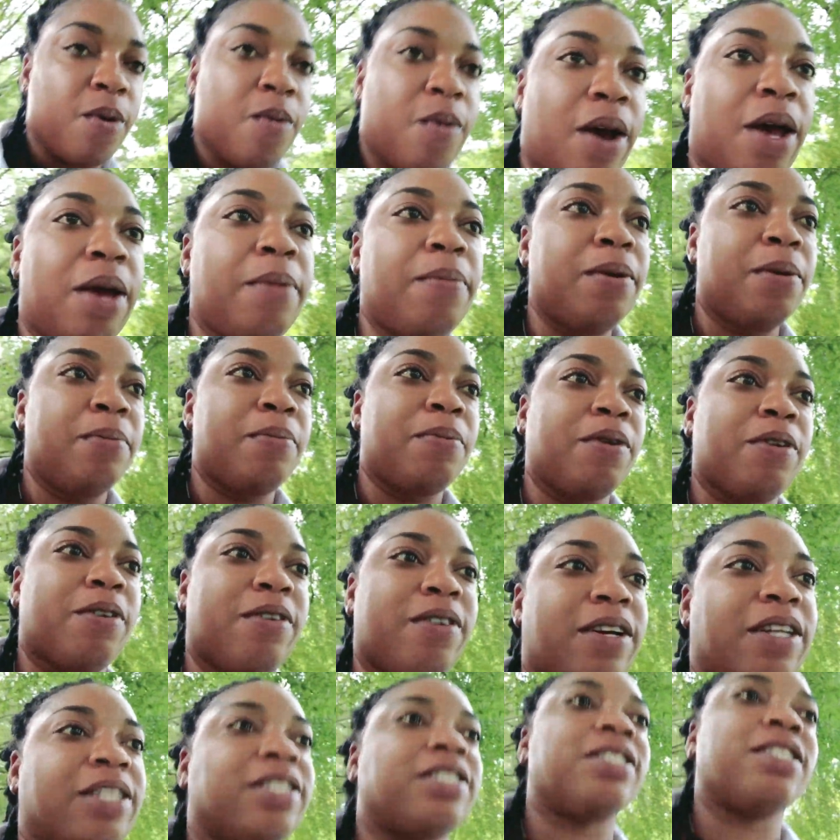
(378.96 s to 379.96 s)
my people
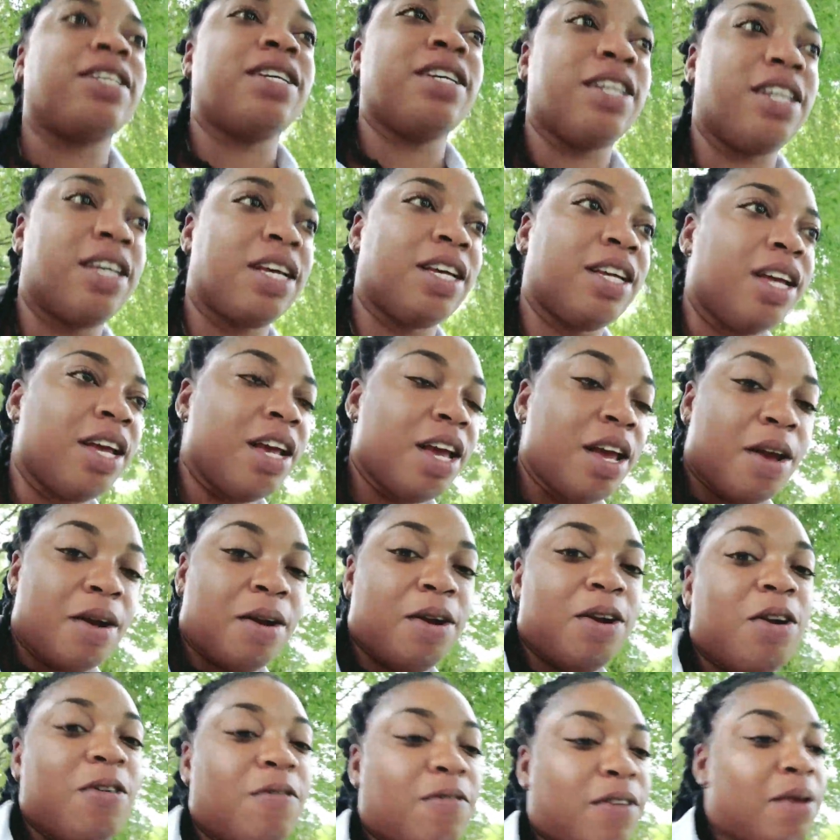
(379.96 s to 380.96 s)
crazy.
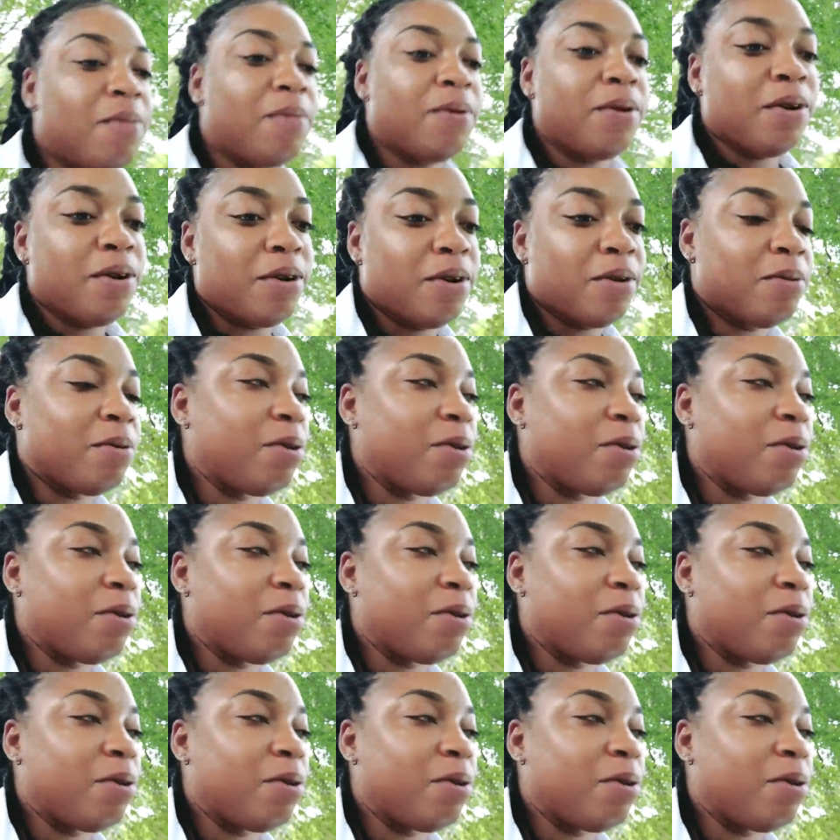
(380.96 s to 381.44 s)
Love them, you know.